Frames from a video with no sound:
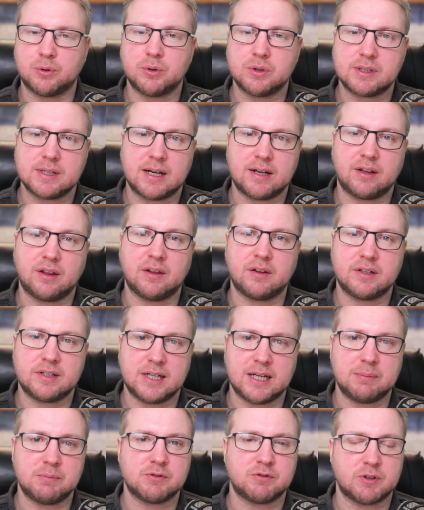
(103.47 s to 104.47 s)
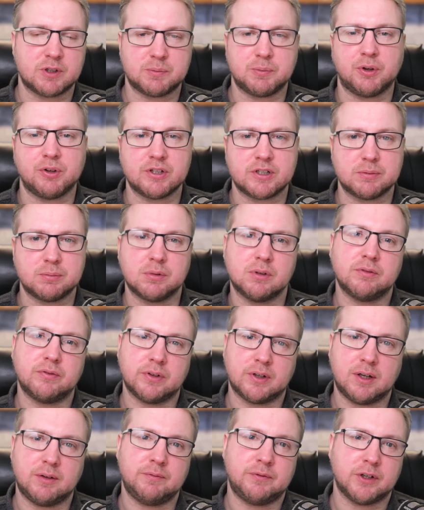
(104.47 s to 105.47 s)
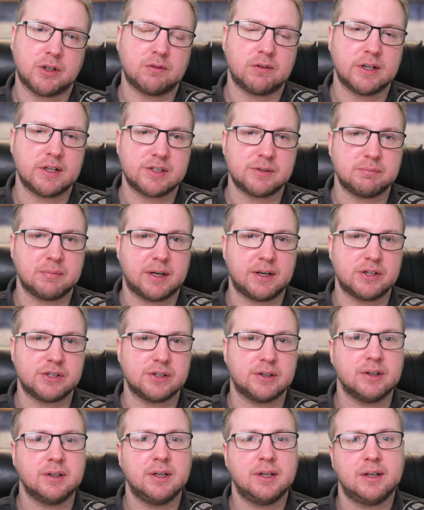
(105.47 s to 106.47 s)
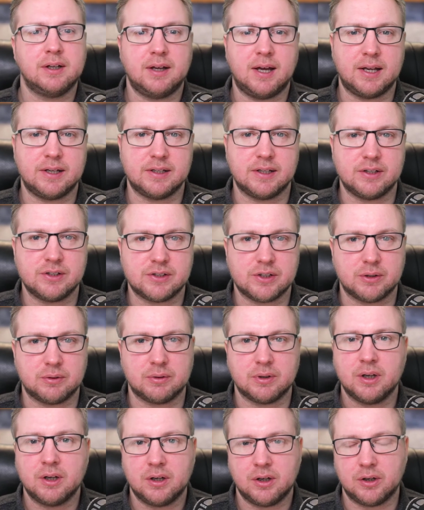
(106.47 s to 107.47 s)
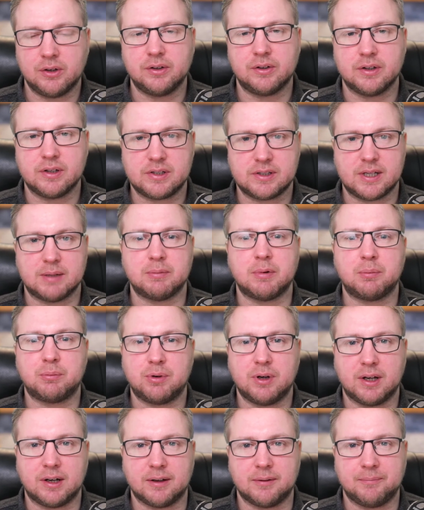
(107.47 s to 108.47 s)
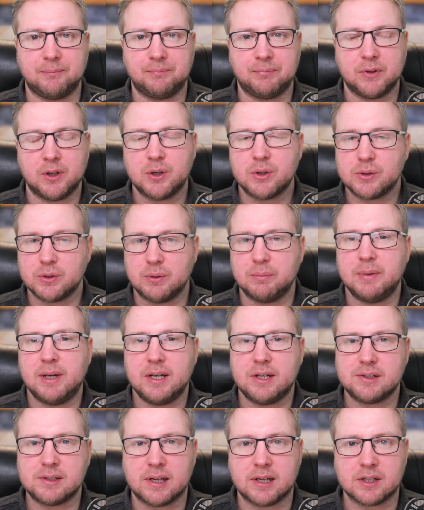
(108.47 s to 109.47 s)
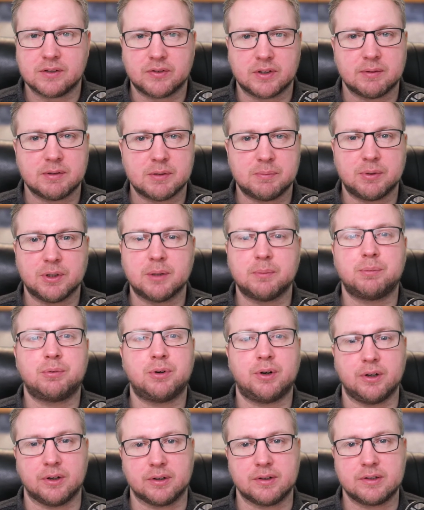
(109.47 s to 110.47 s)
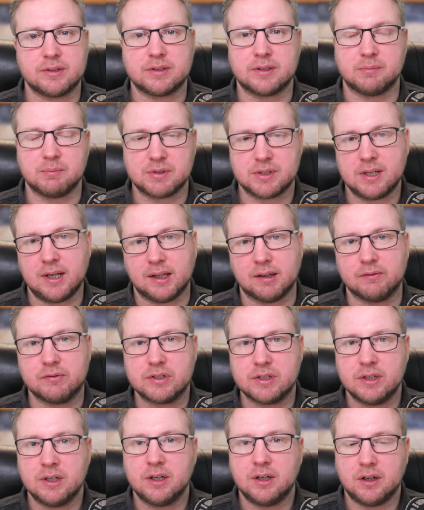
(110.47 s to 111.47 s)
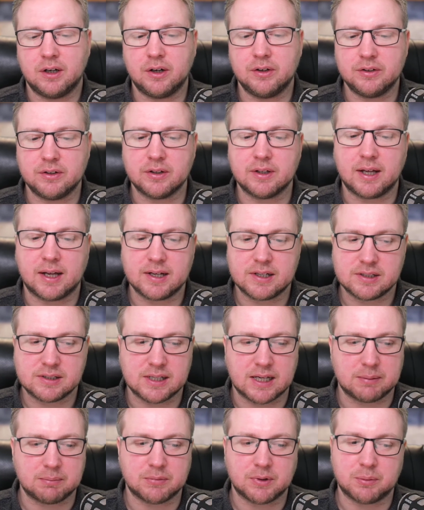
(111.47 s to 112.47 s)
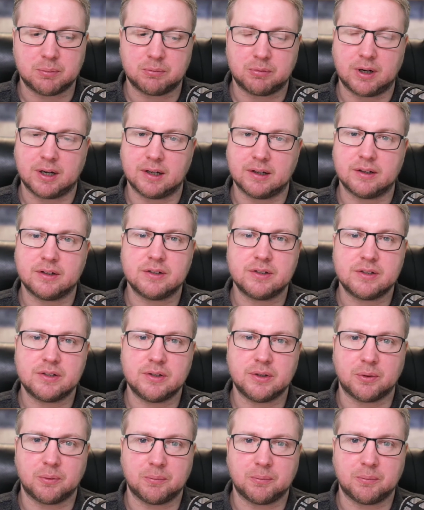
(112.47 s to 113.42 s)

together the teams responsible for Configuration Manager and Intune under the same umbrella, so it made sense for them to put the products themselves under that same umbrella too.